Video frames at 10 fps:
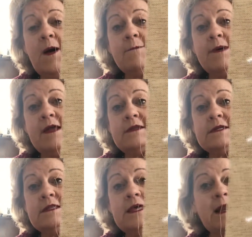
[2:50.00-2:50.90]
but
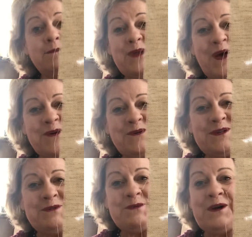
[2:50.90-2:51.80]
that I'm not going
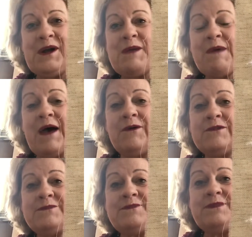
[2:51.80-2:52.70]
to worry about.
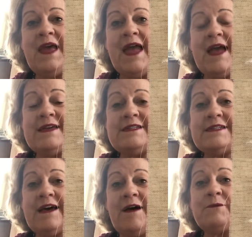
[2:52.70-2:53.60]
And
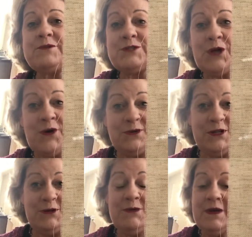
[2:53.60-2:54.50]
I will show
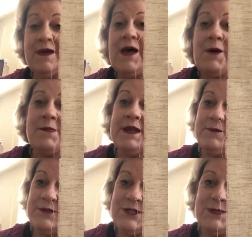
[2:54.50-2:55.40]
you, but it
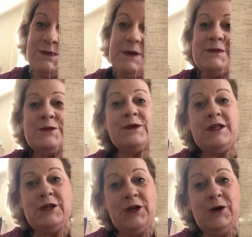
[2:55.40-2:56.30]
will just be
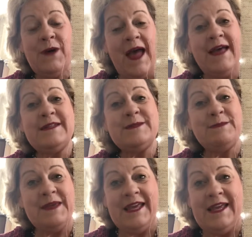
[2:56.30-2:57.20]
between you and
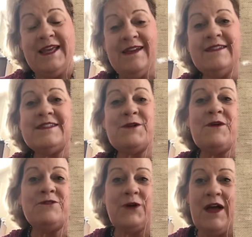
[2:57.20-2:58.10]
me. So
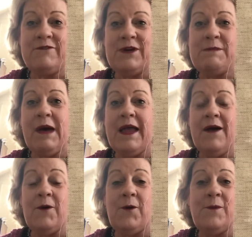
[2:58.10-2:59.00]
if you're ever in my
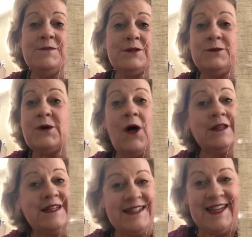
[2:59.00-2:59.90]
home, don't call
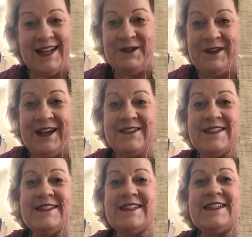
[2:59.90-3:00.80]
it to anyone
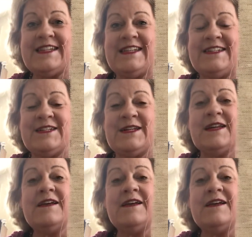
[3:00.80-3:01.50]
else's attention.